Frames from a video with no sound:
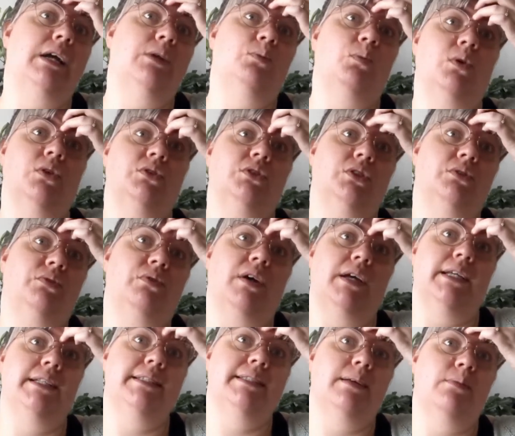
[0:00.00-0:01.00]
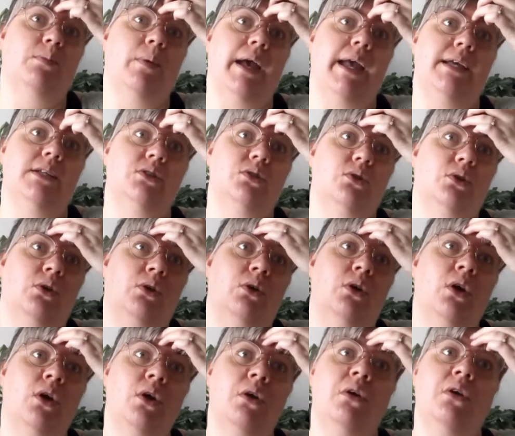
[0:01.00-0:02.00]
I'd want to find some way to
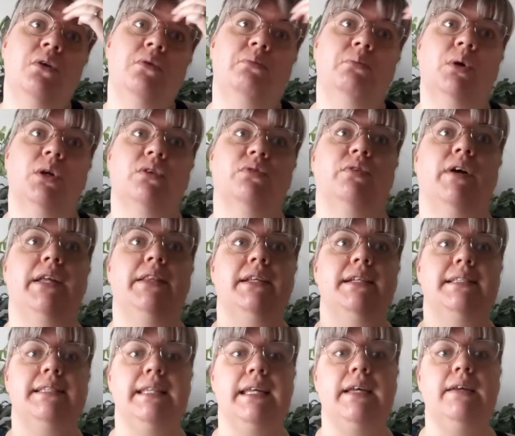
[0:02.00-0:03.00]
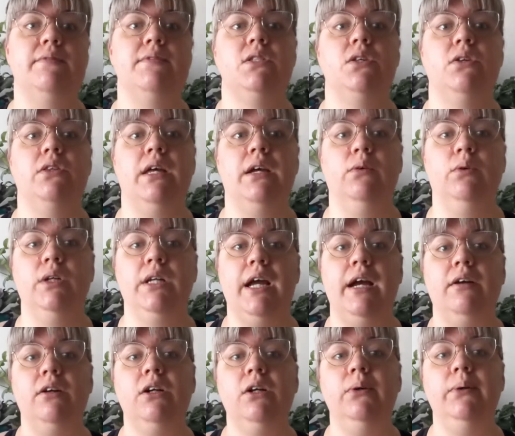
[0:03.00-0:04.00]
modify the sleeves so they were
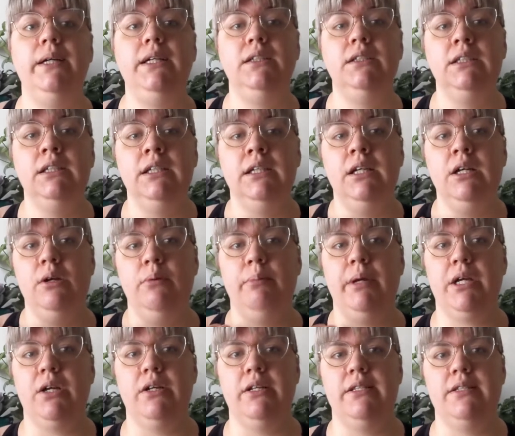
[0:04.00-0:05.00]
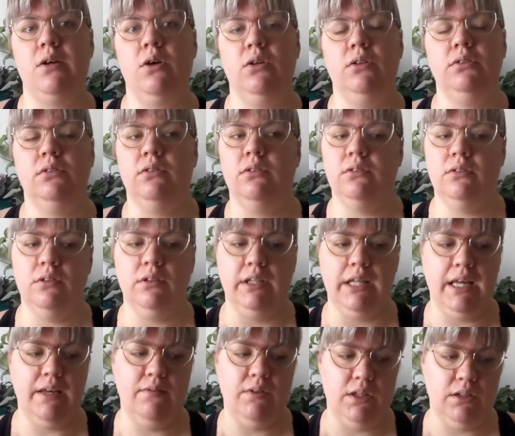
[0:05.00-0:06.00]
narrower, because
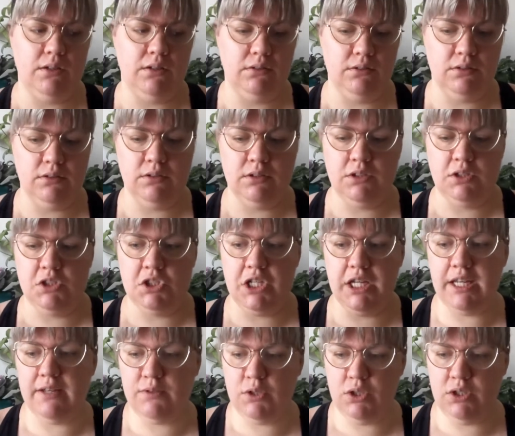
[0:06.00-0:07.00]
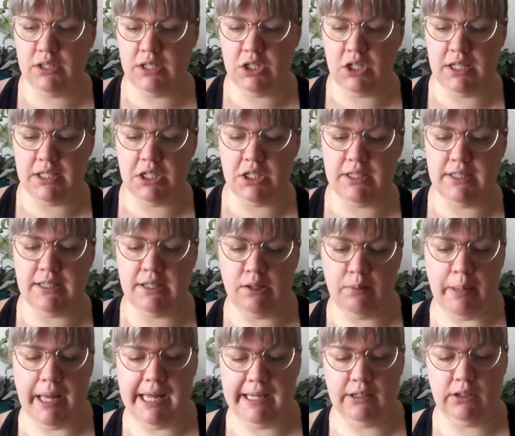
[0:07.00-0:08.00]
she gives you suggestions in the
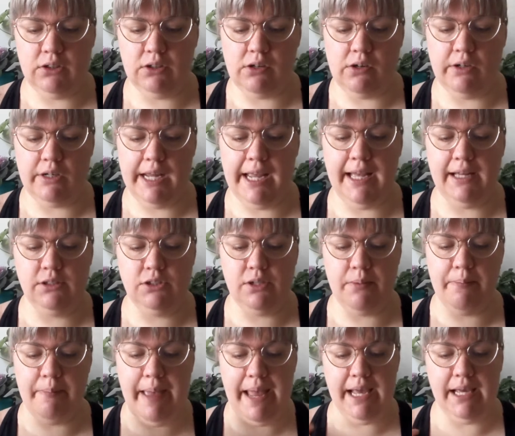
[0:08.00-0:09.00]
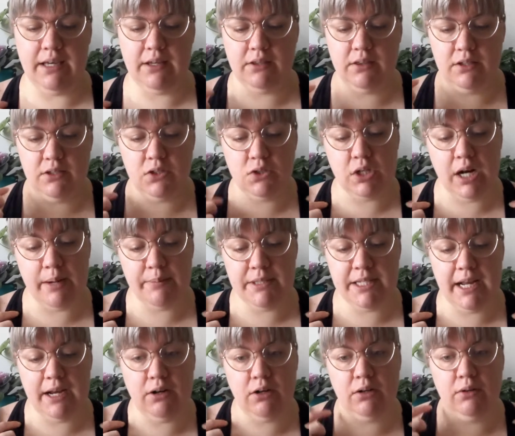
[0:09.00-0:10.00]
pattern on how to make the straps
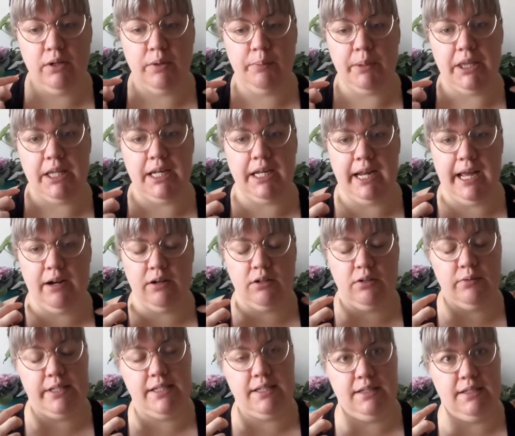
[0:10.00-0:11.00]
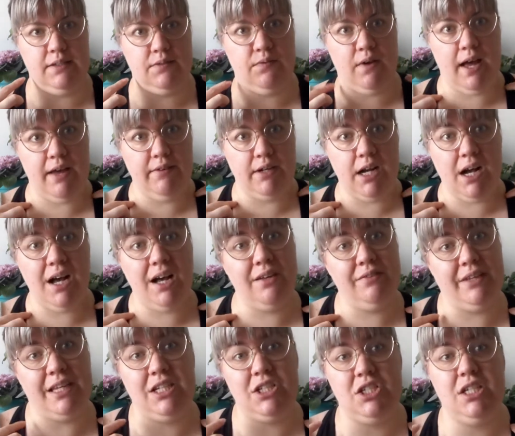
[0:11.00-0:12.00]
narrower, but the narrowest is
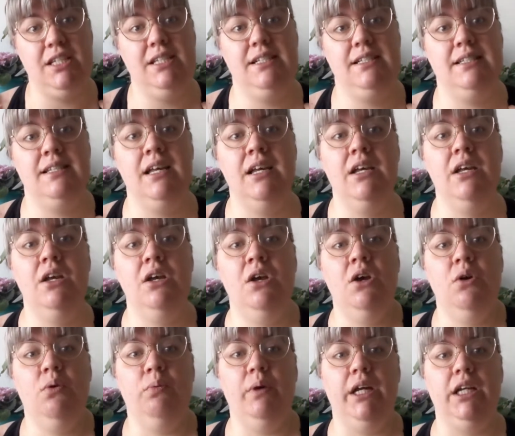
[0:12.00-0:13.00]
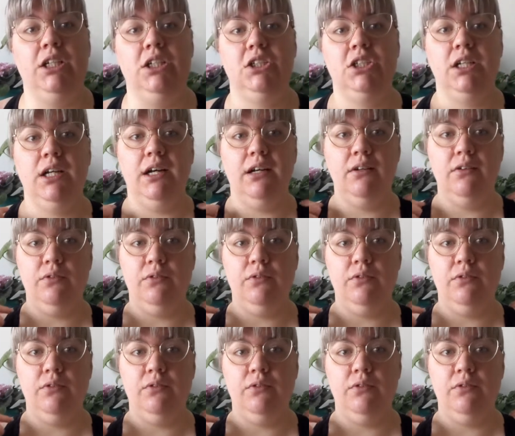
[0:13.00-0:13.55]
5.5 inches, which